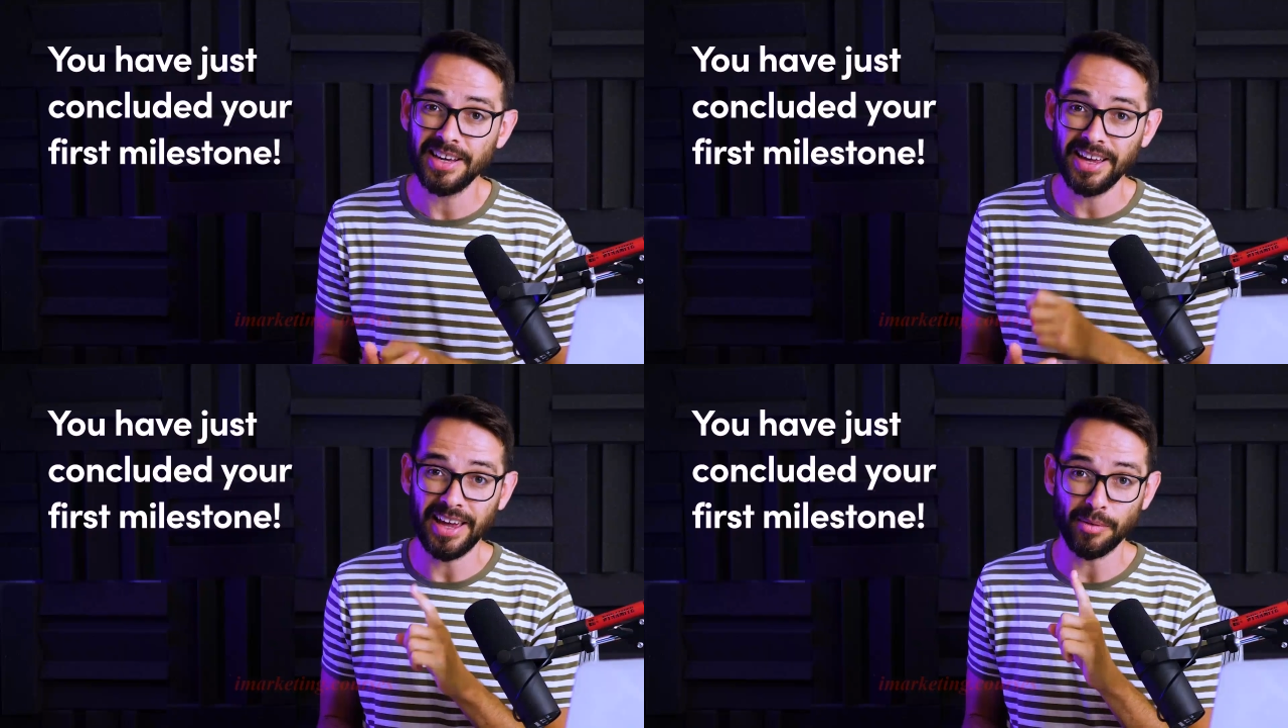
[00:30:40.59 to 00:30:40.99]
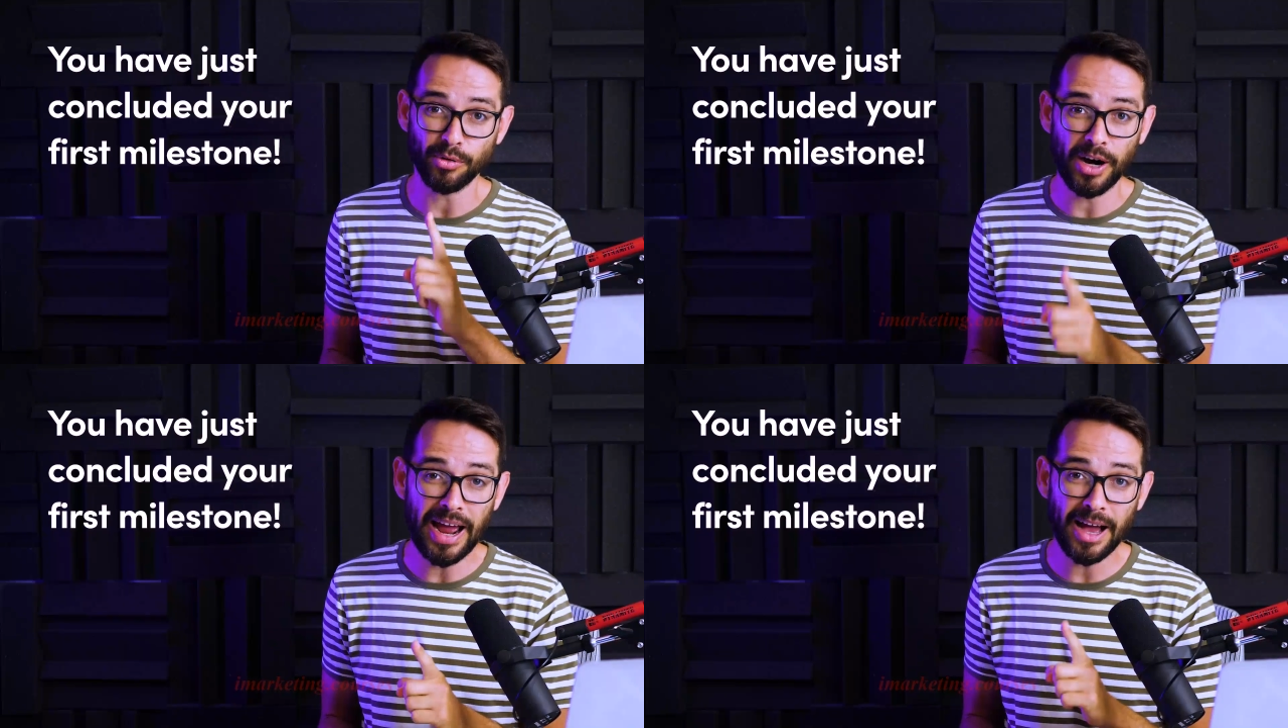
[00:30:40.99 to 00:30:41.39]
And
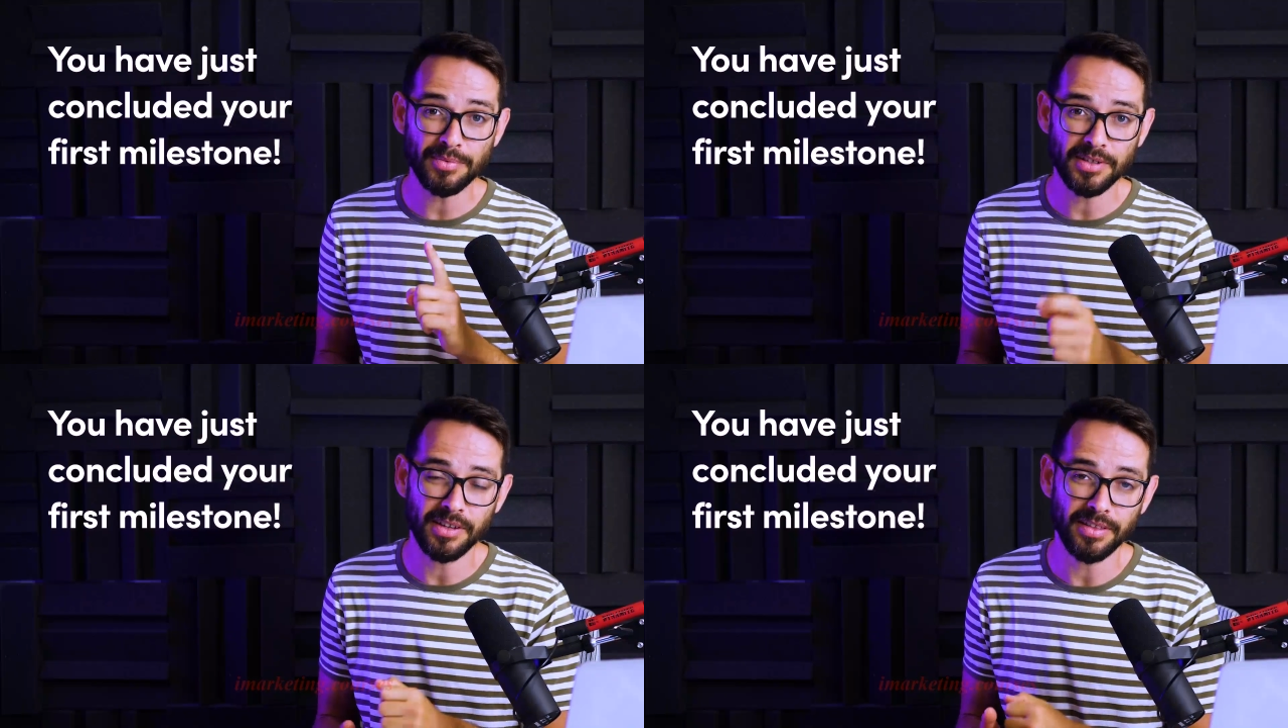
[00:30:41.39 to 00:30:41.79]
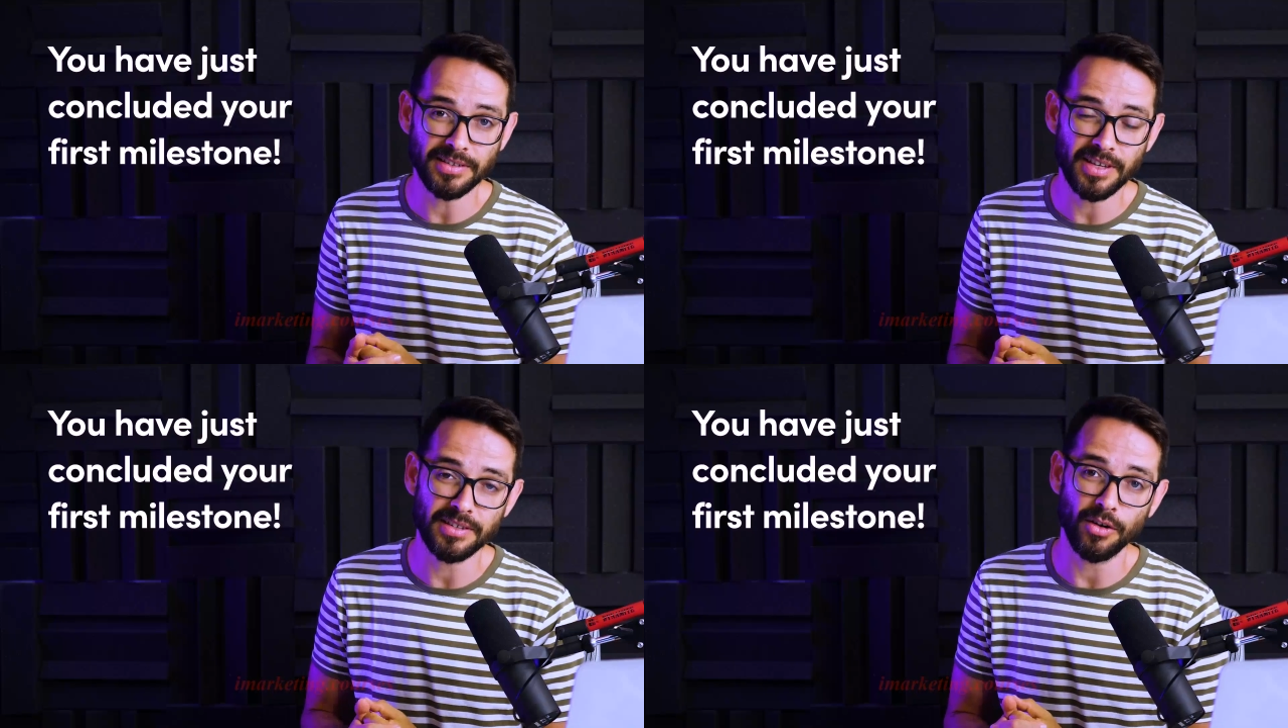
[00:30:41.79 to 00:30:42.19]
perhaps
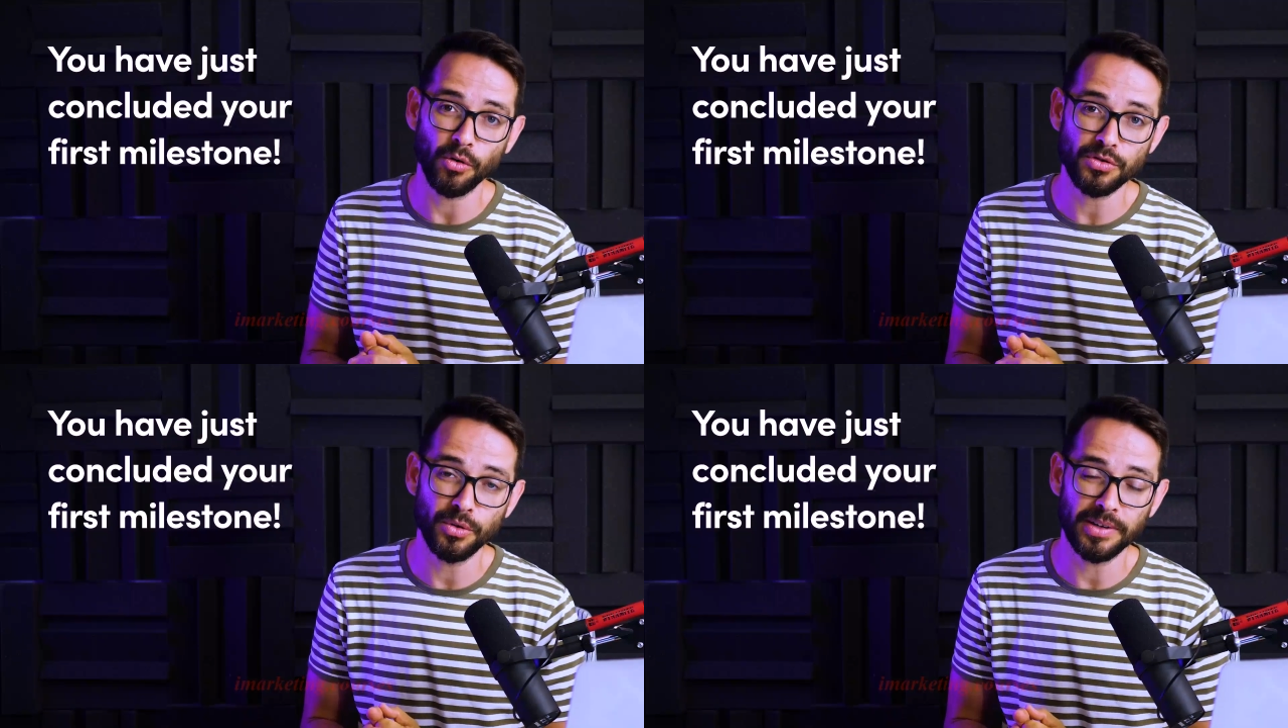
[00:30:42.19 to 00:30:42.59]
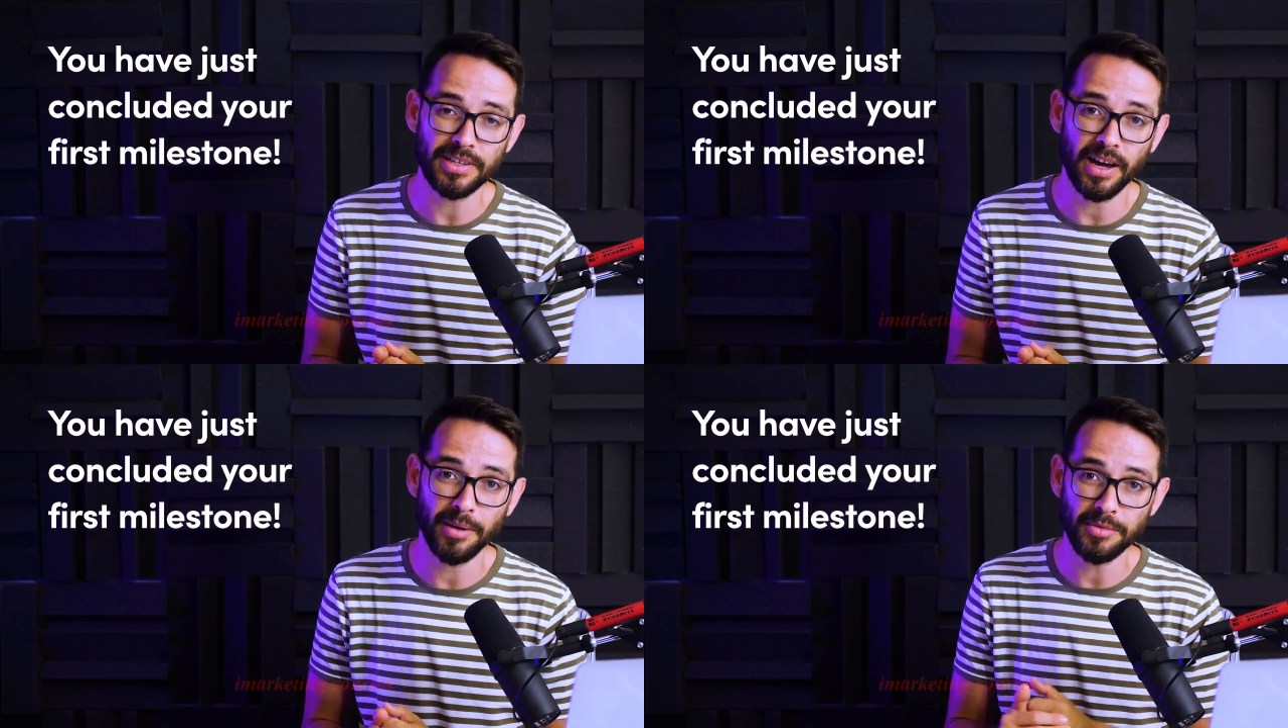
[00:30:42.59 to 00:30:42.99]
this is also a
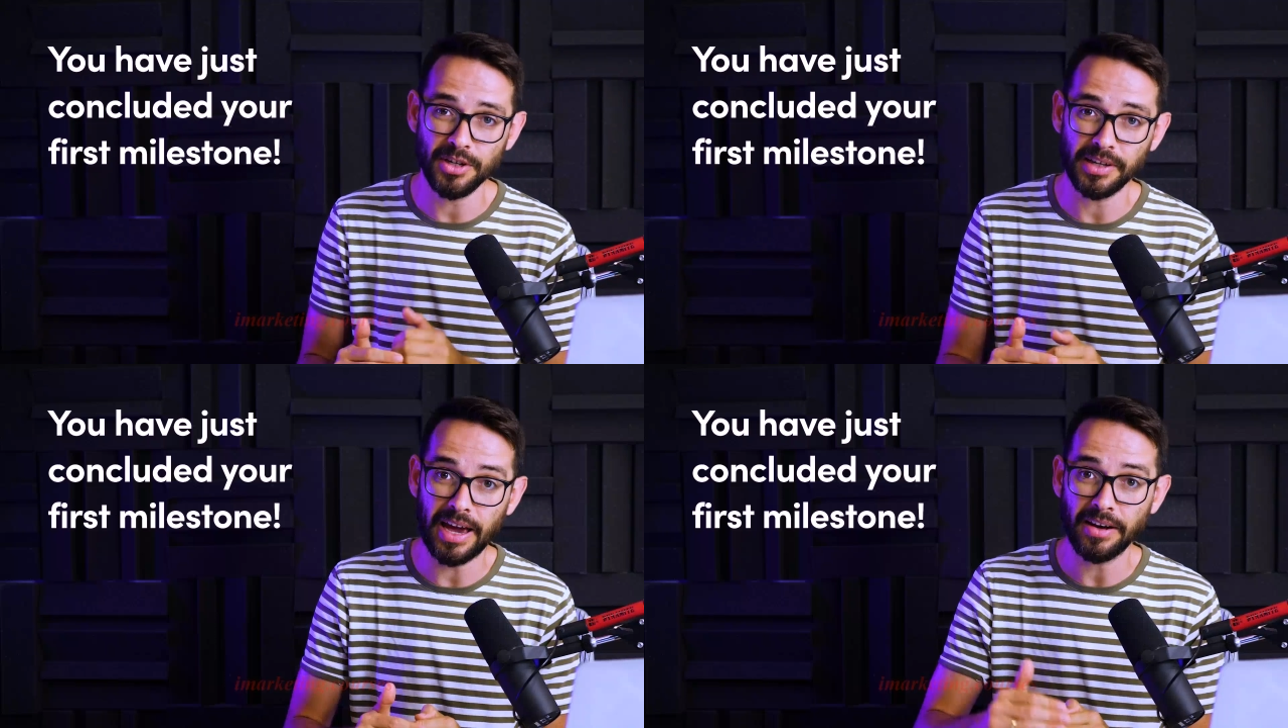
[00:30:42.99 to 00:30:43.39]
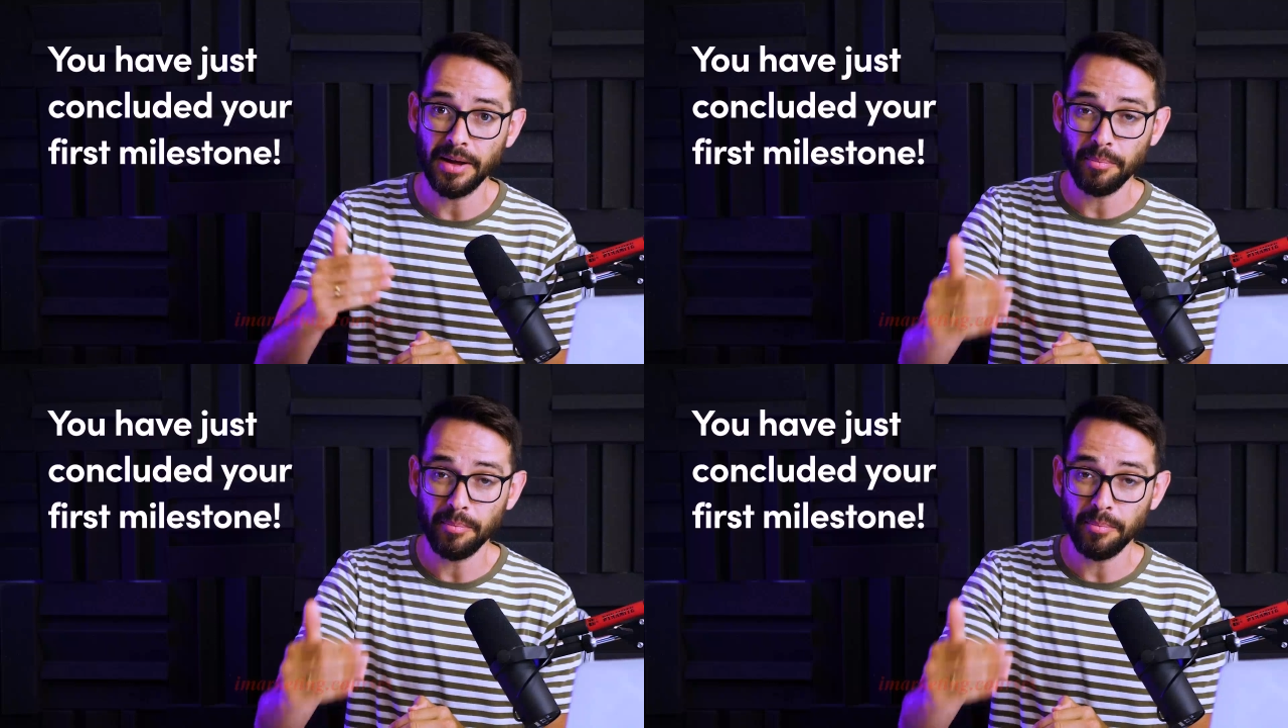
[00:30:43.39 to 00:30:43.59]
time to get